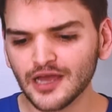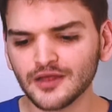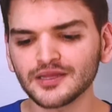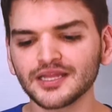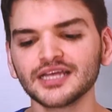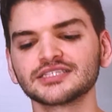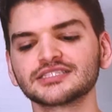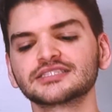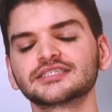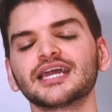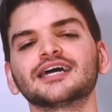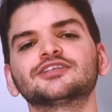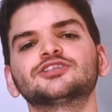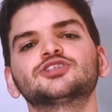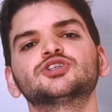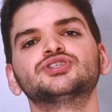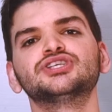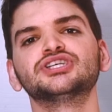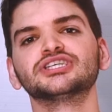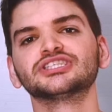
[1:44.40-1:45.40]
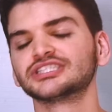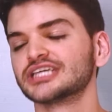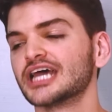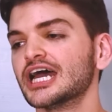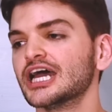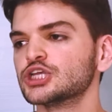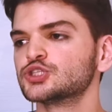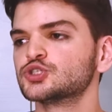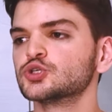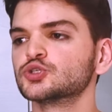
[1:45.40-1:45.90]
Now let's get to this
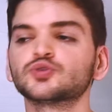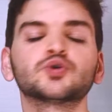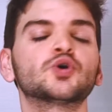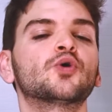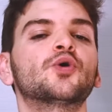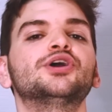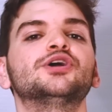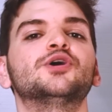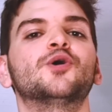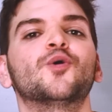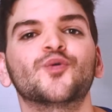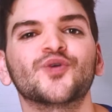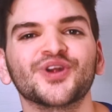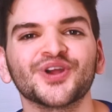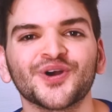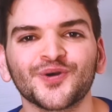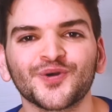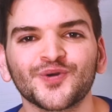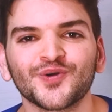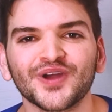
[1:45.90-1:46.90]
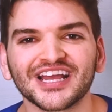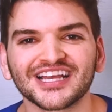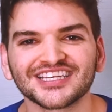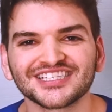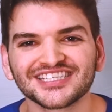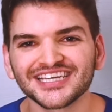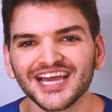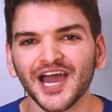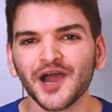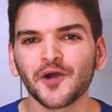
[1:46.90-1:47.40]
tutorial real quick,
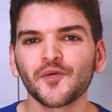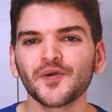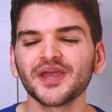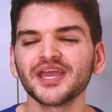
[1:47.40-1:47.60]
shall